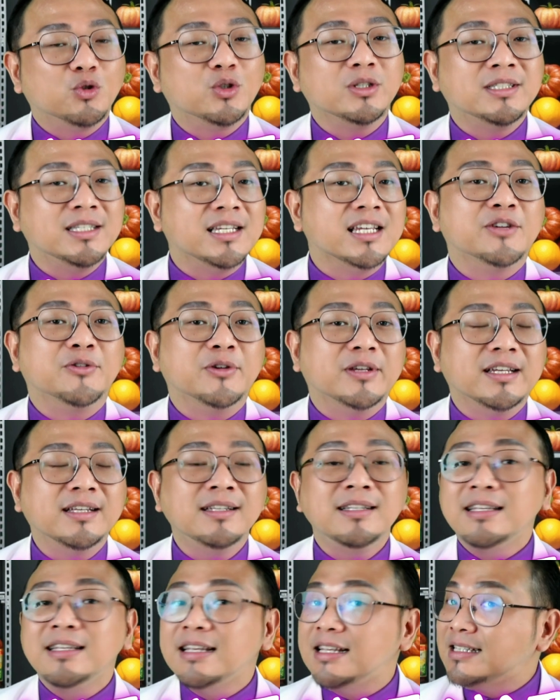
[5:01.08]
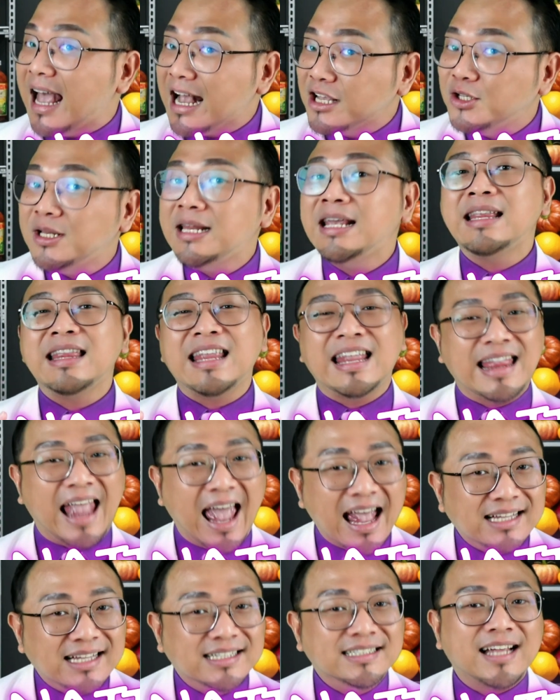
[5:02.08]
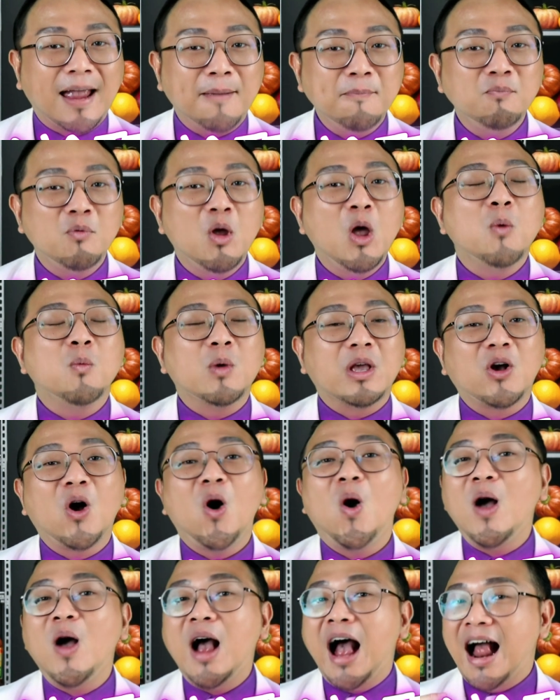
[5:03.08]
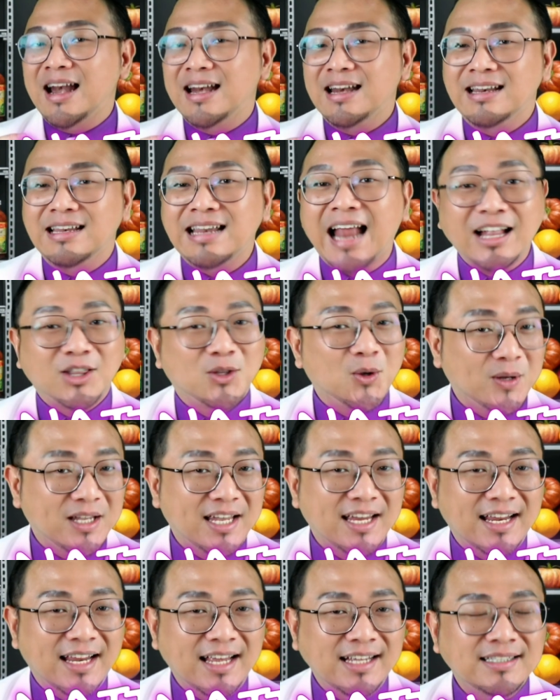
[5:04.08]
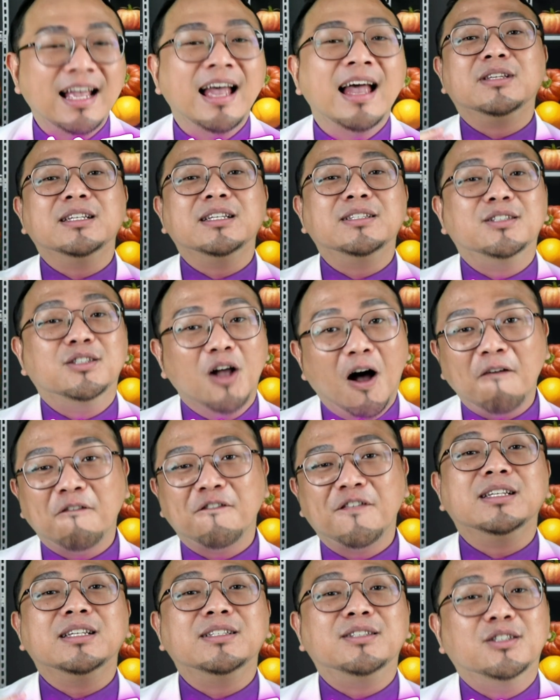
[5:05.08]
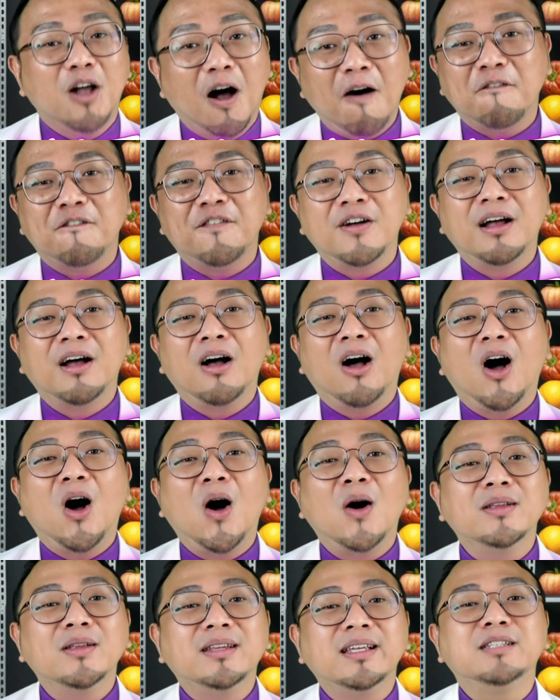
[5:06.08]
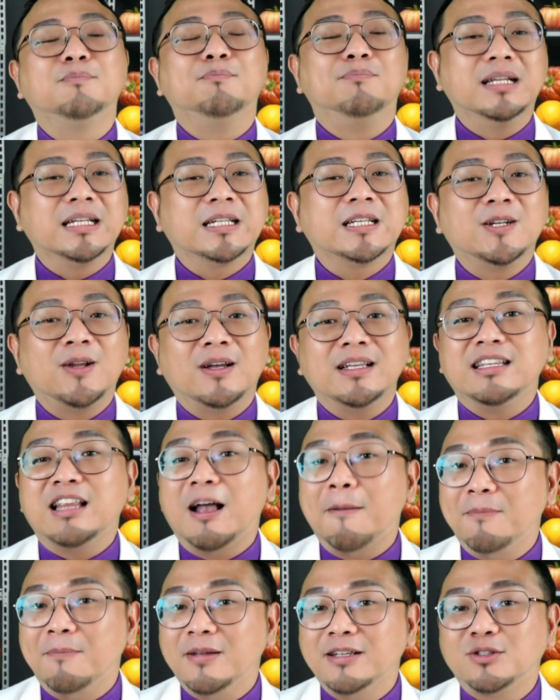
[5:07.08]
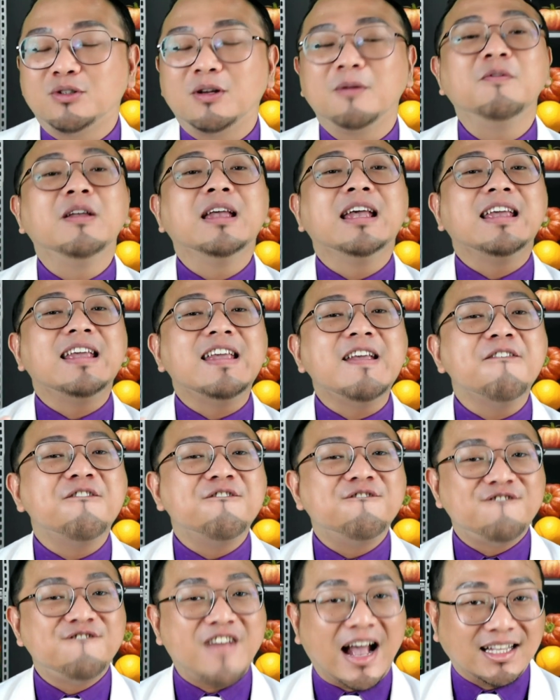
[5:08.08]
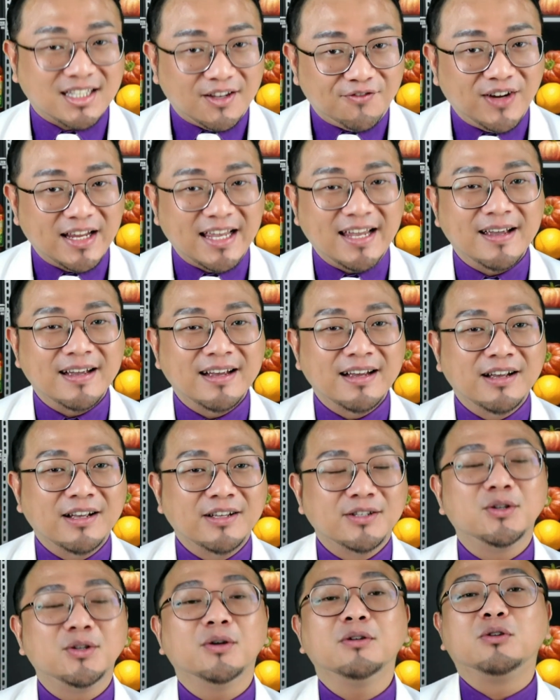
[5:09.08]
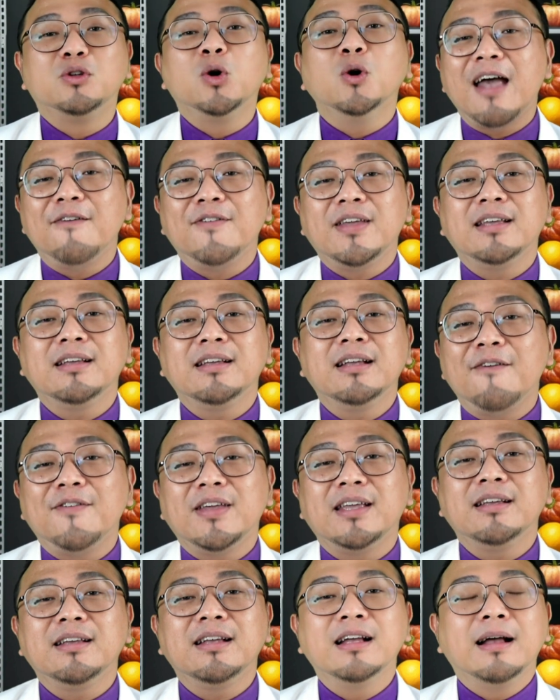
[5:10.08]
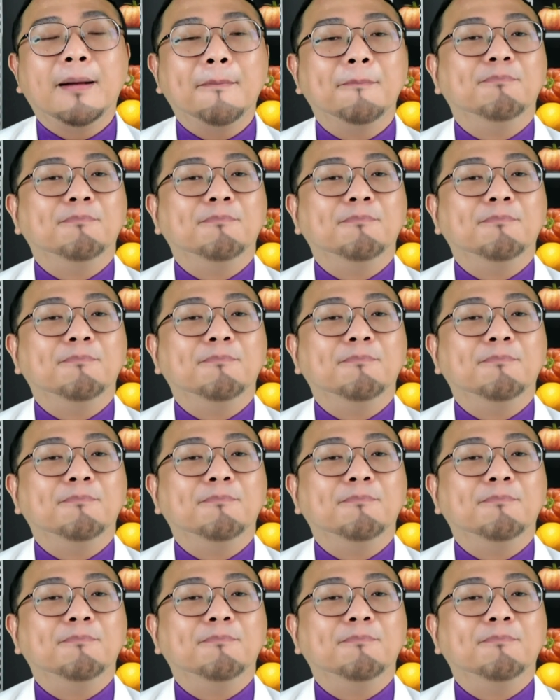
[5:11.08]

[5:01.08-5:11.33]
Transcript: nutrient ingredient. It's actually the enzyme we call nattokinase that can dissolve all these blood clot in our bloodstream effectively. So those who having